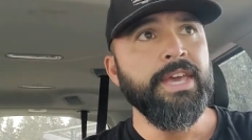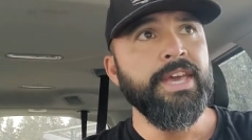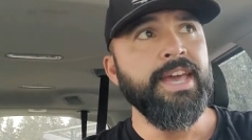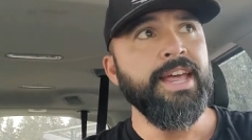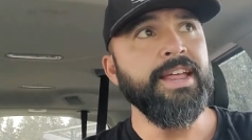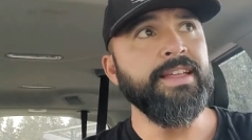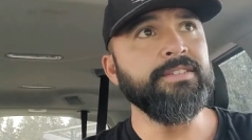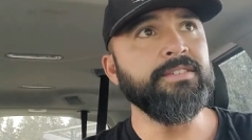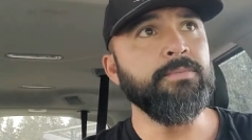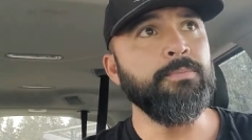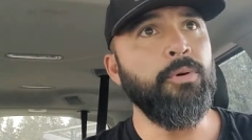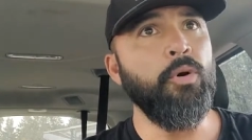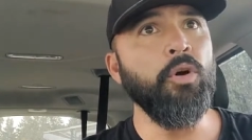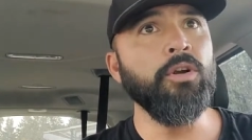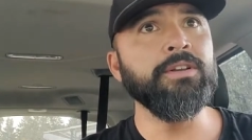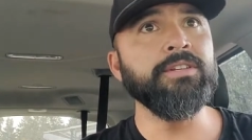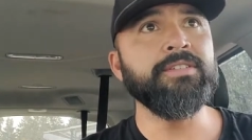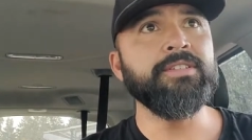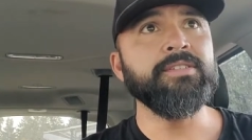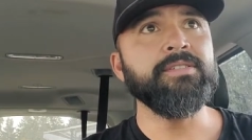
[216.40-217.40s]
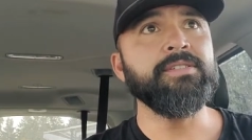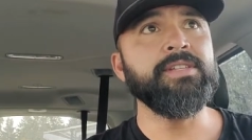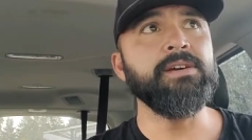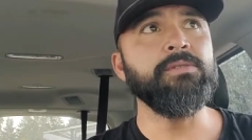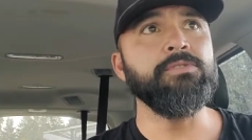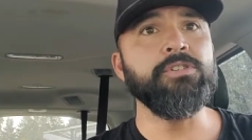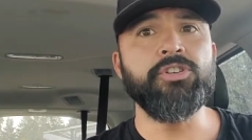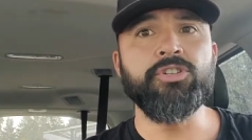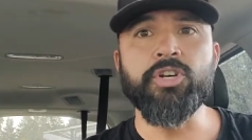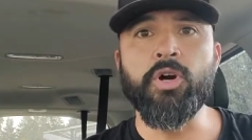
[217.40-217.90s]
It is important that
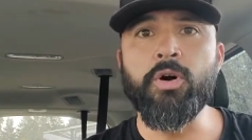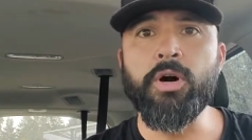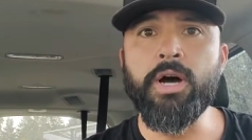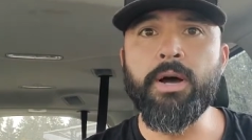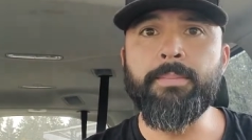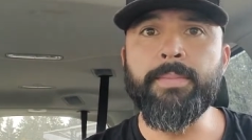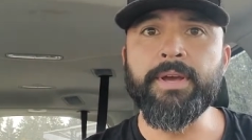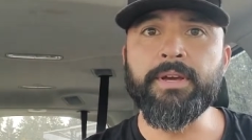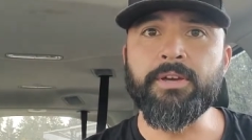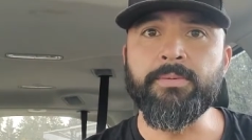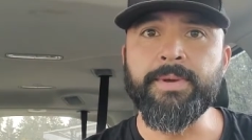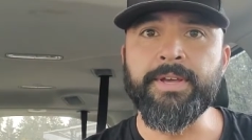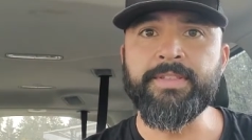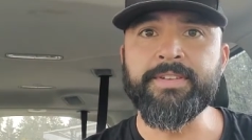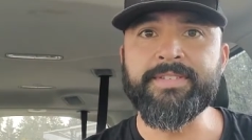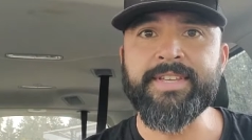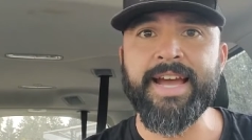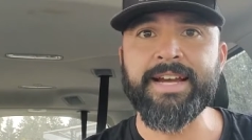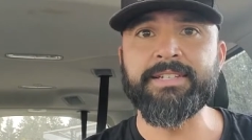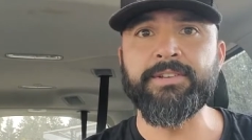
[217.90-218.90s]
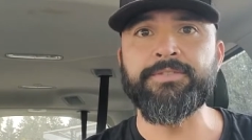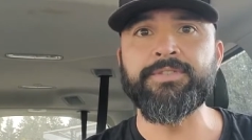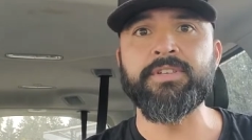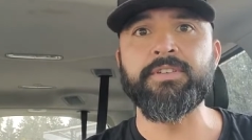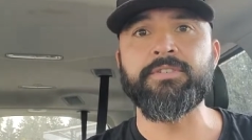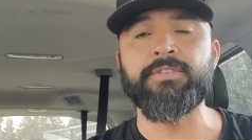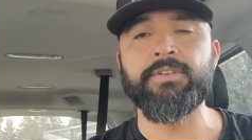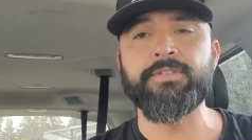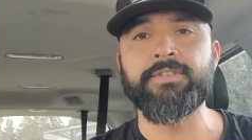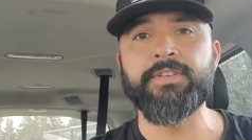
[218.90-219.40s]
we show up and commit this act of
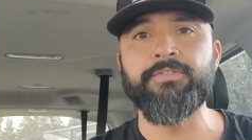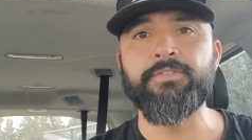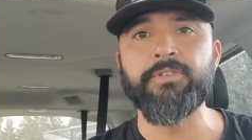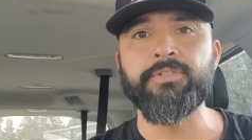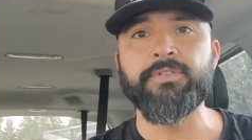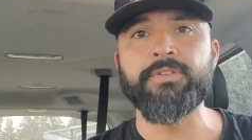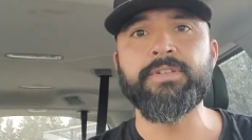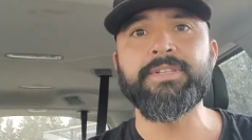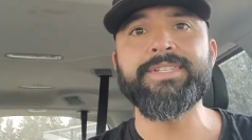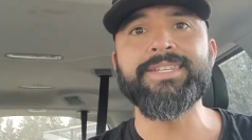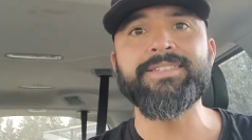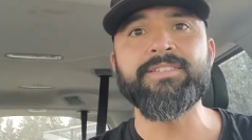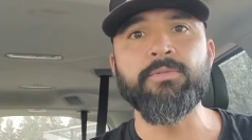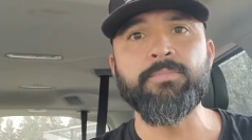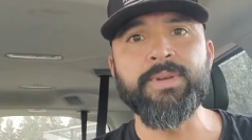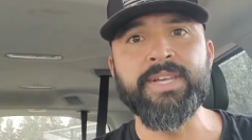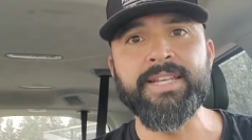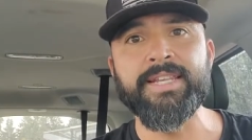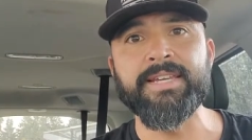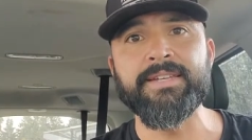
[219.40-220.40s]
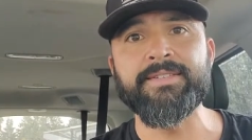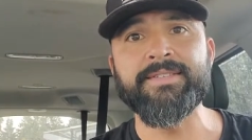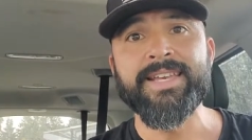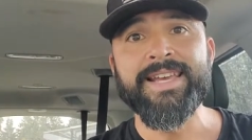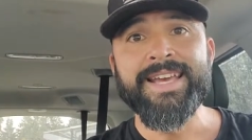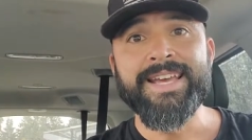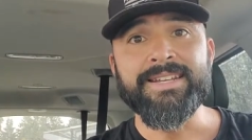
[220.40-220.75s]
civil disobedience.